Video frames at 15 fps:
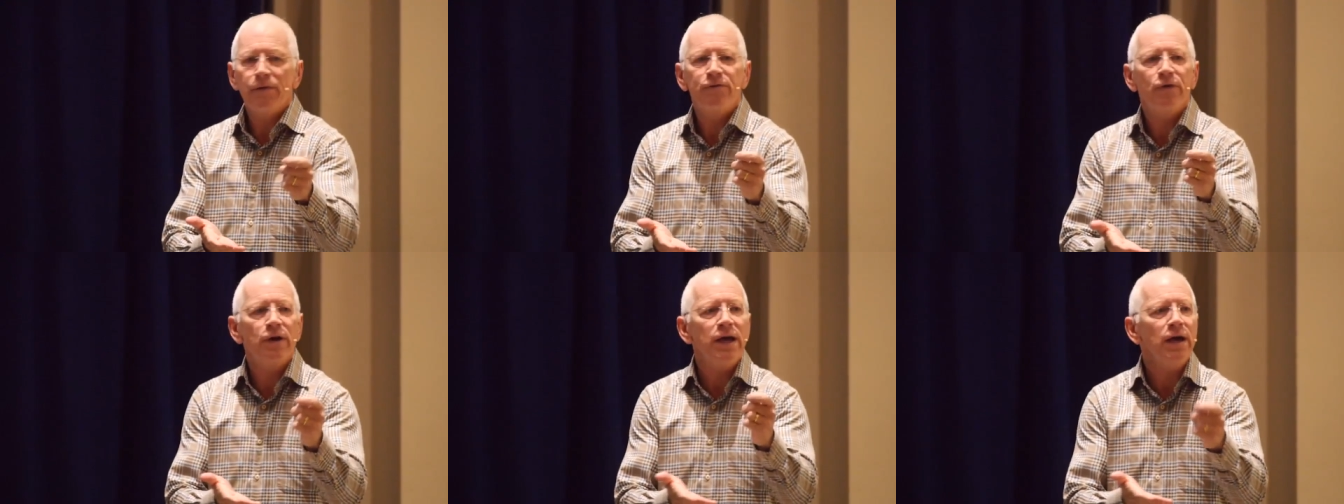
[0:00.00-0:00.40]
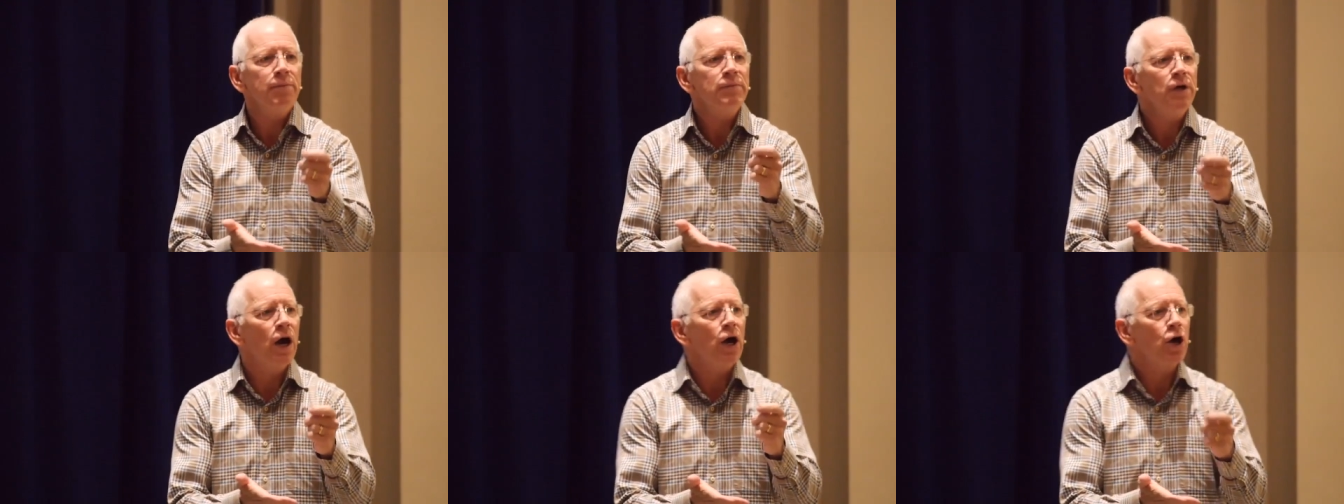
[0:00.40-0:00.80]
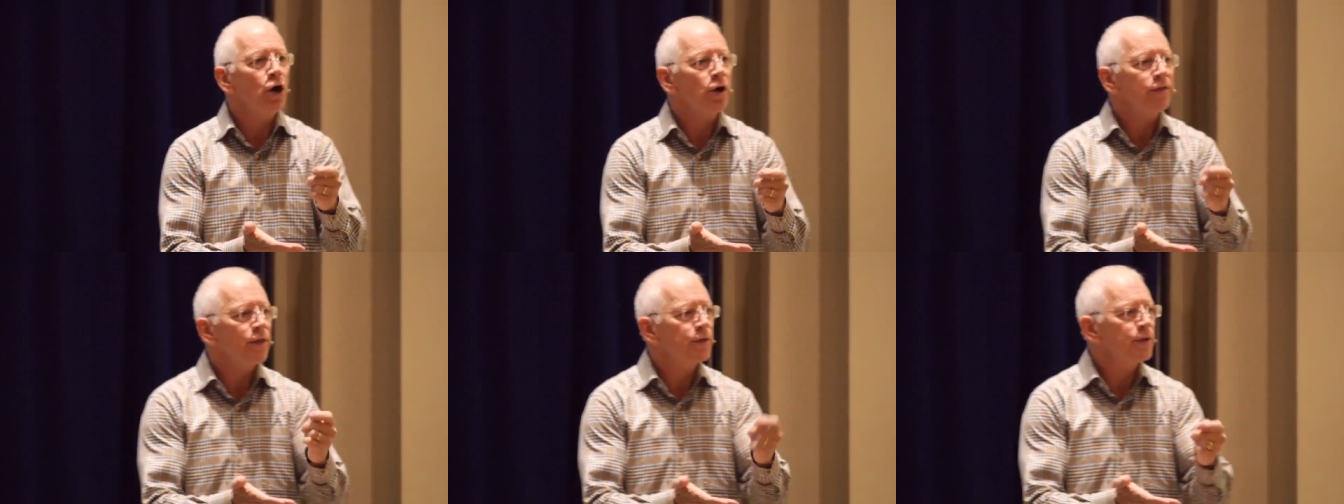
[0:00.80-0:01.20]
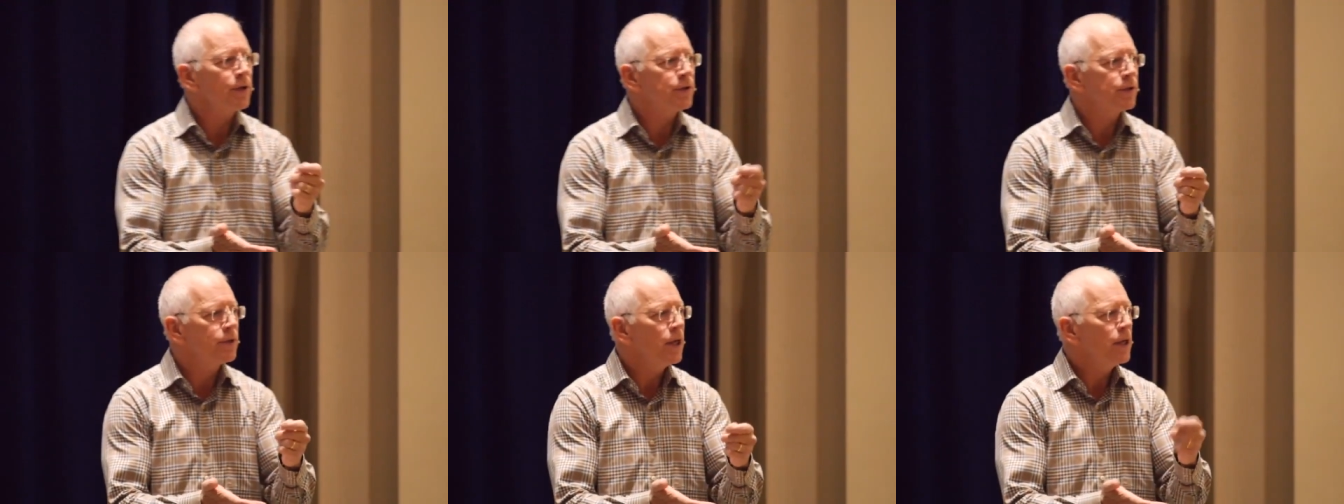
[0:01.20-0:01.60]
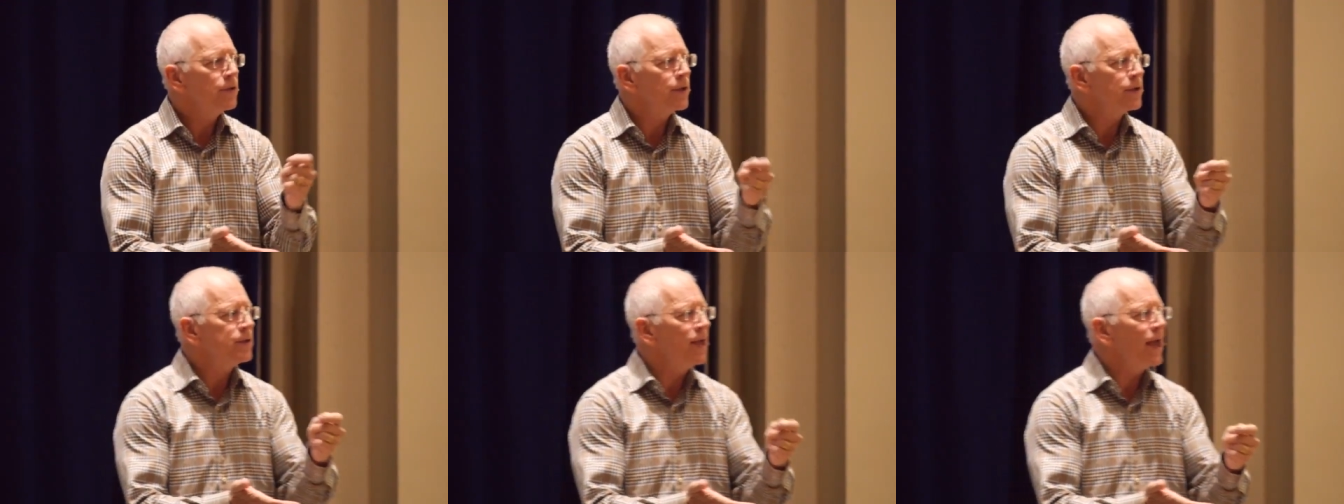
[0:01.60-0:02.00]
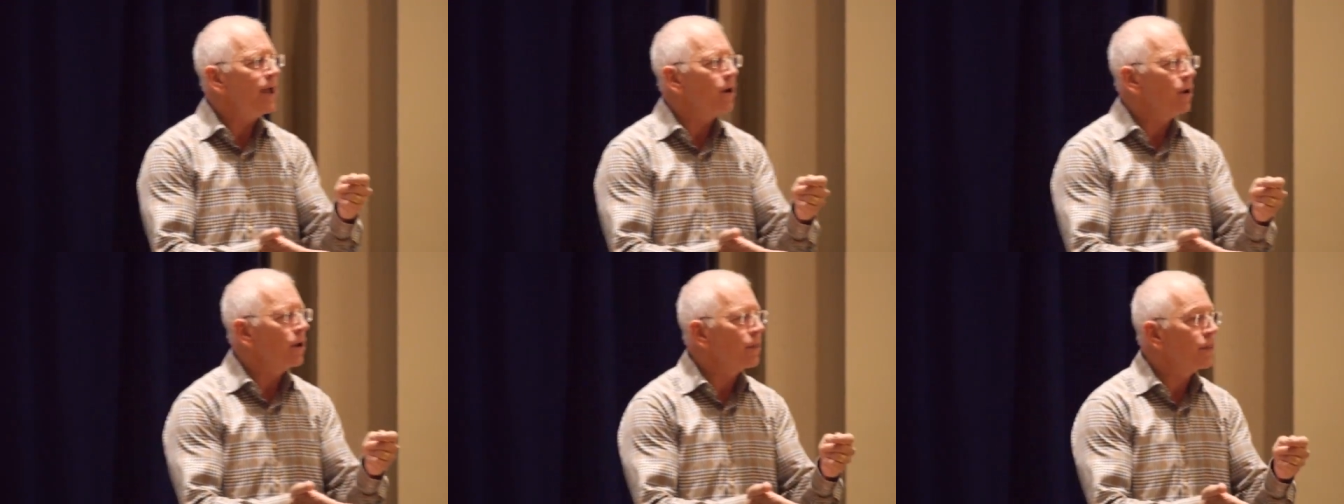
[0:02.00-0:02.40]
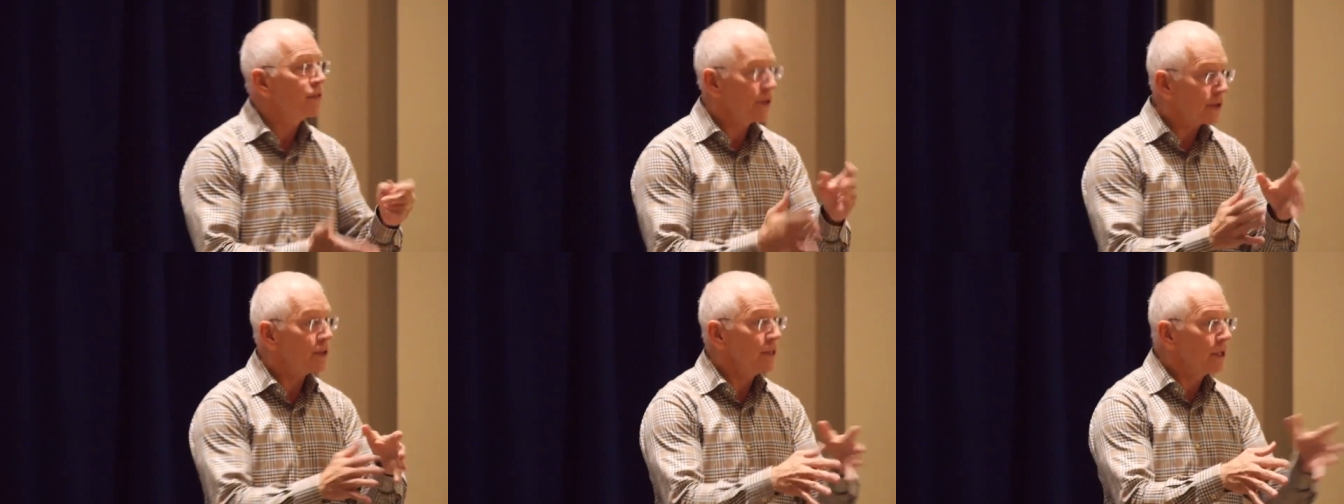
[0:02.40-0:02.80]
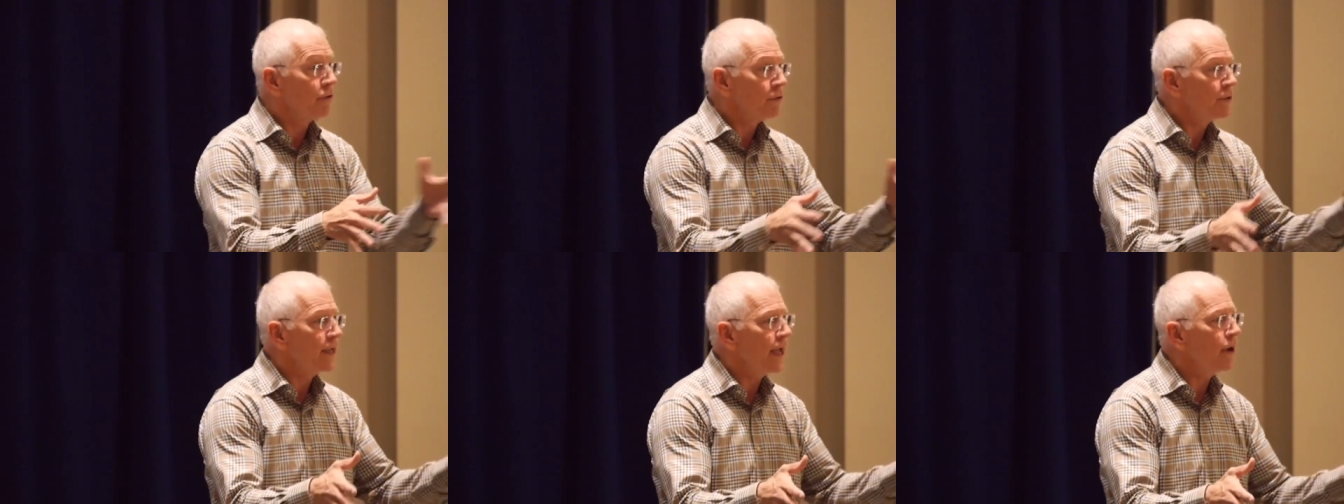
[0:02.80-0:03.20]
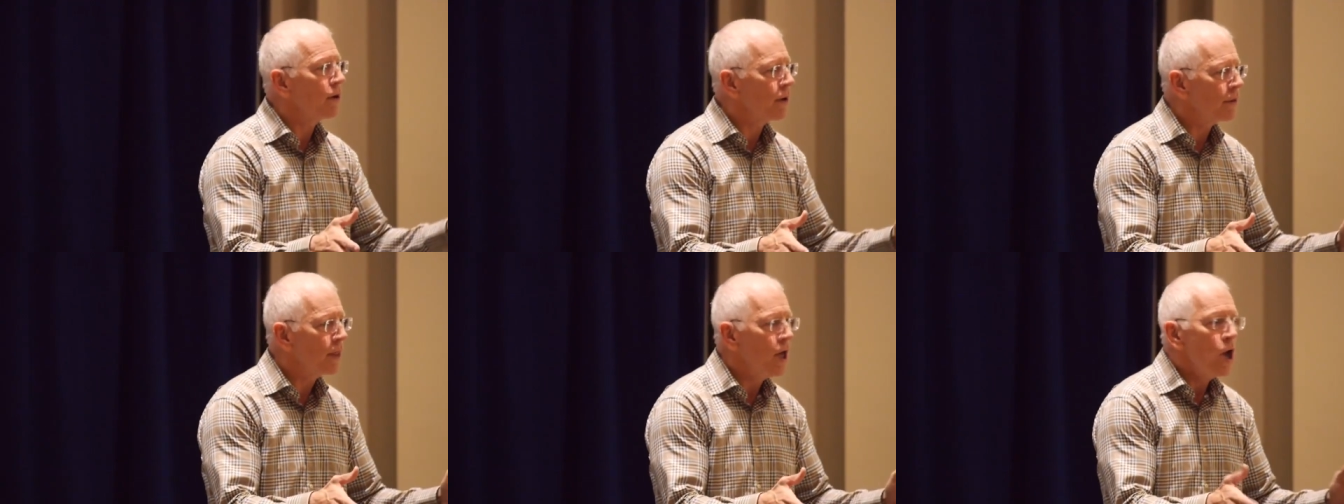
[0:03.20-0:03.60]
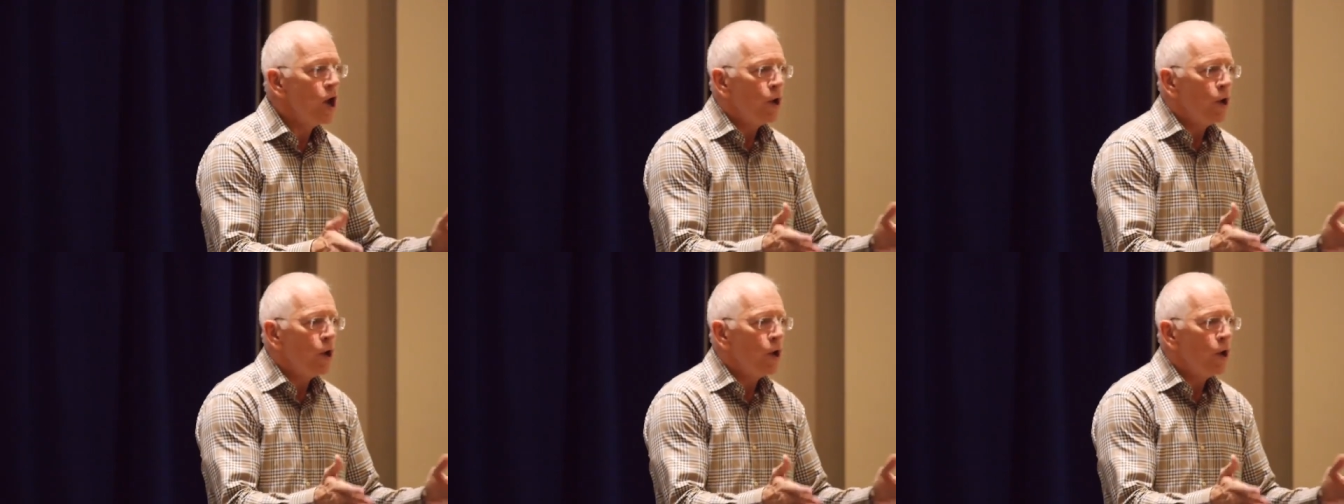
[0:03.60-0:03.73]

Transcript: for him, young Earth, a six, six day Earth, six literal day Earth,